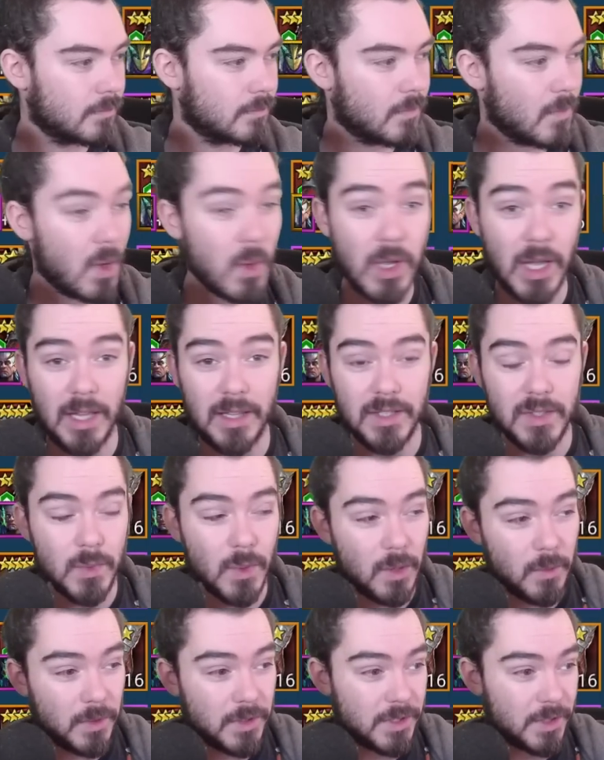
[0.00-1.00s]
Okay, this is
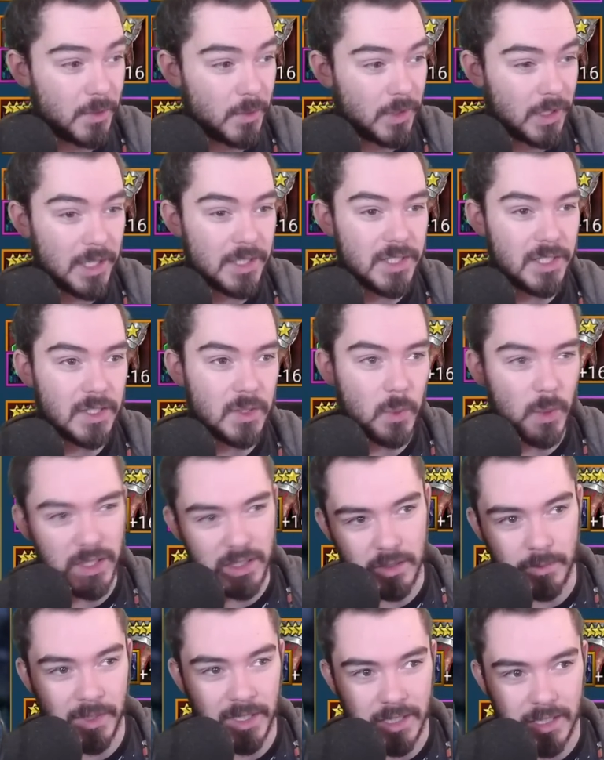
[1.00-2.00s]
what we'll do. We'll actually
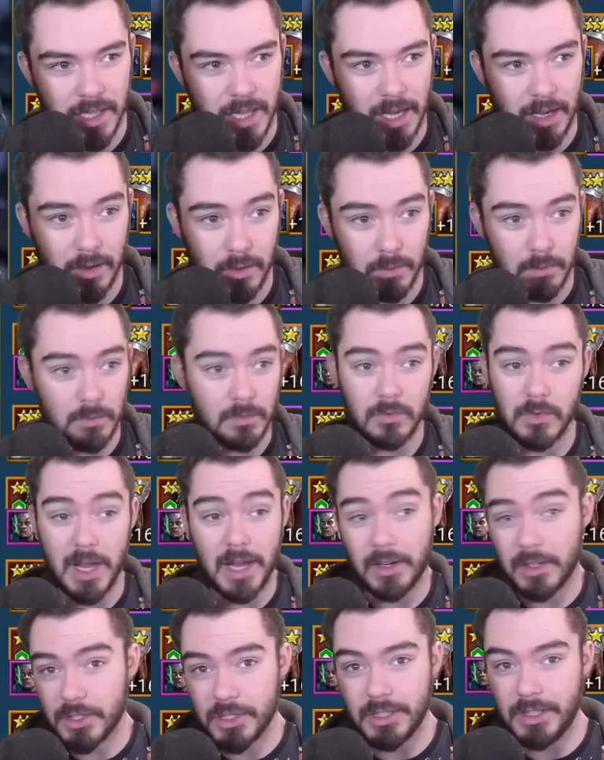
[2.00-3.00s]
switch him into that
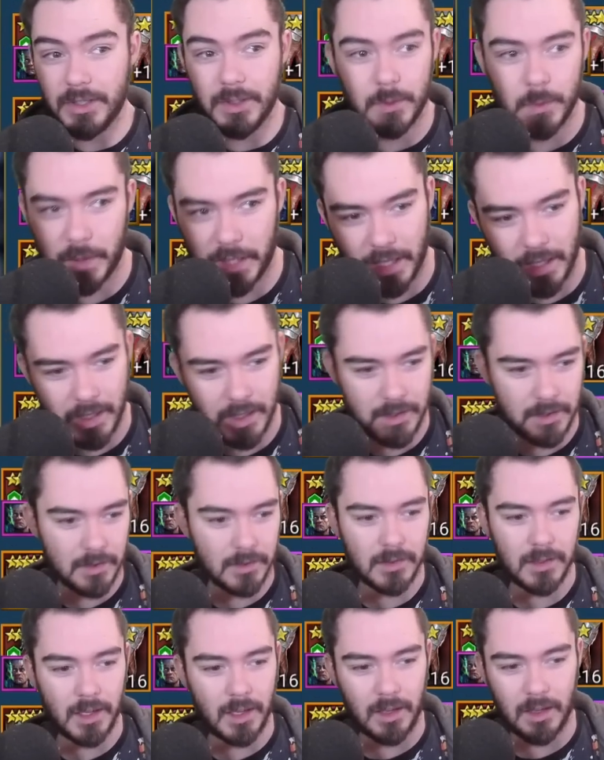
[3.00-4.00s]
rare shield we had,
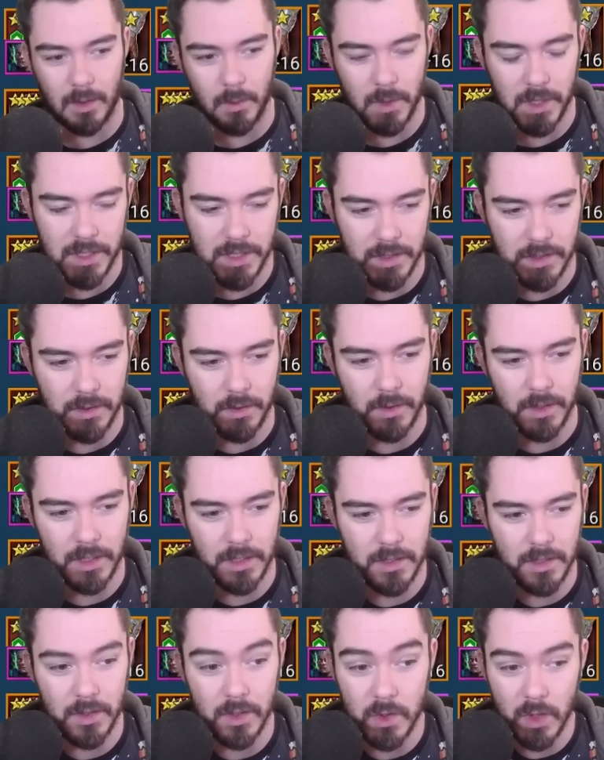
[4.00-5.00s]
uh, which is
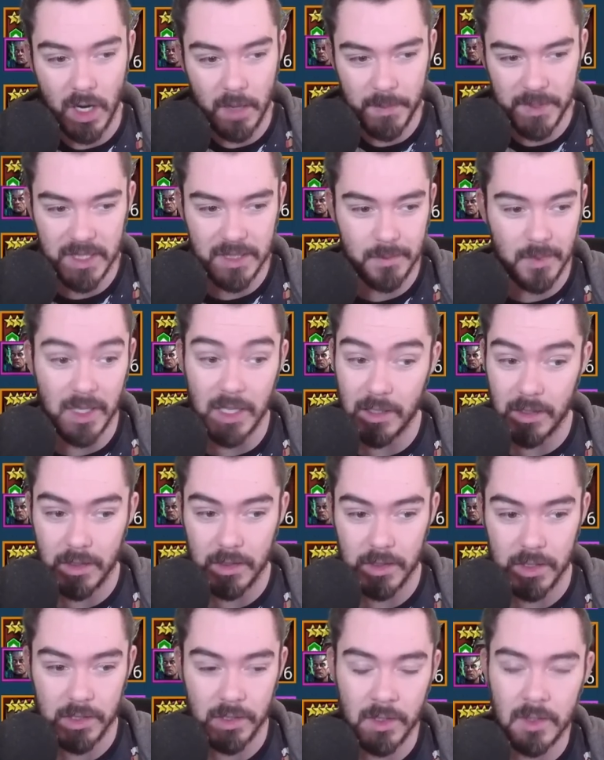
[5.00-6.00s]
going to drop his speed a
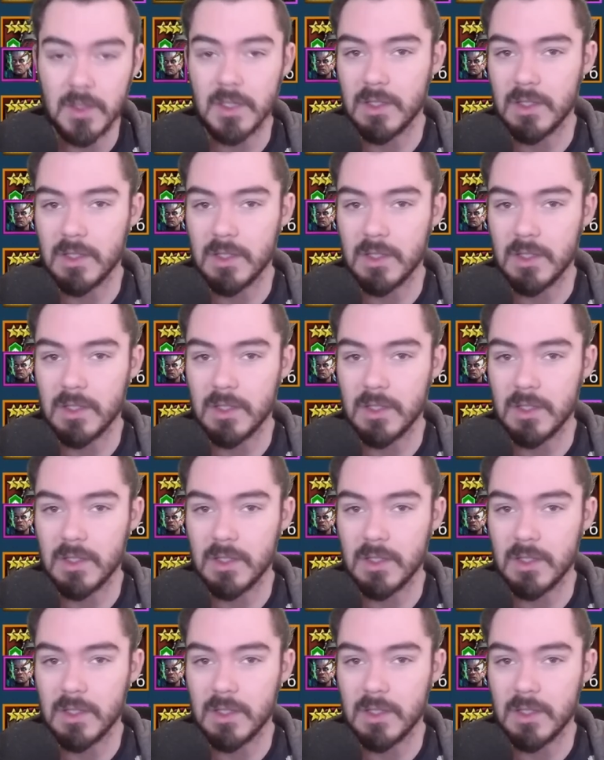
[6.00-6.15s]
good chunk to